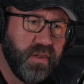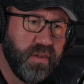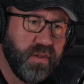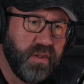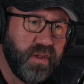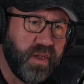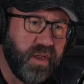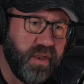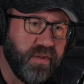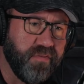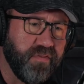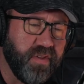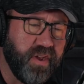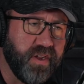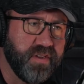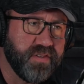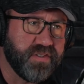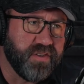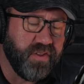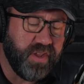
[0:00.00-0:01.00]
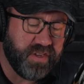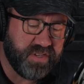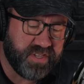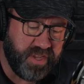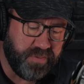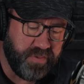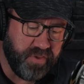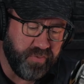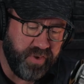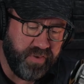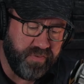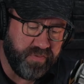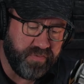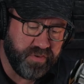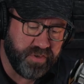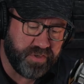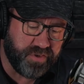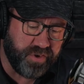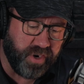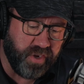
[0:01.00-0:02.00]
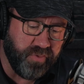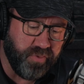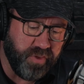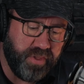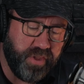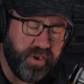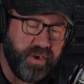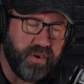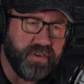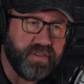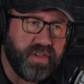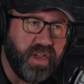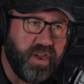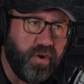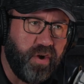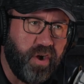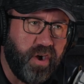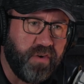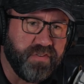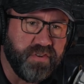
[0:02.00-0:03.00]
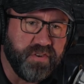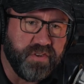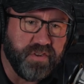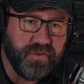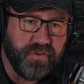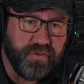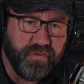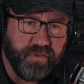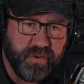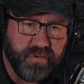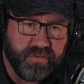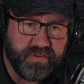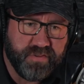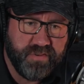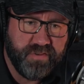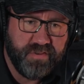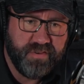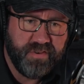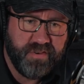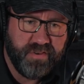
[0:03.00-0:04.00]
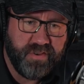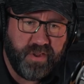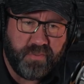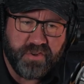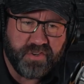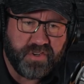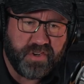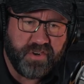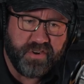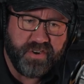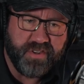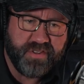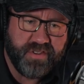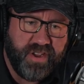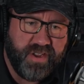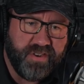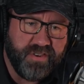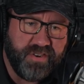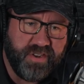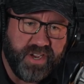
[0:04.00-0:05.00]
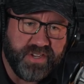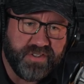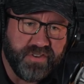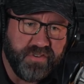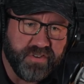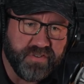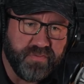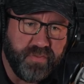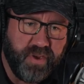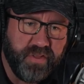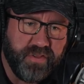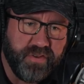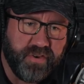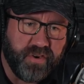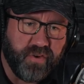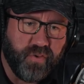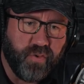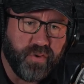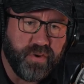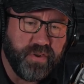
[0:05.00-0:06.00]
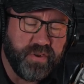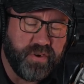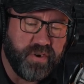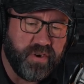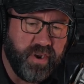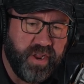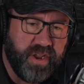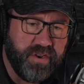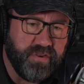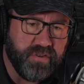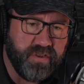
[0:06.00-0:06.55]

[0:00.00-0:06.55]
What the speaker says: I love that. So that's something we've struggled with here is how often to do those. I'm just curious. Do you guys do those monthly or quarterly or annually?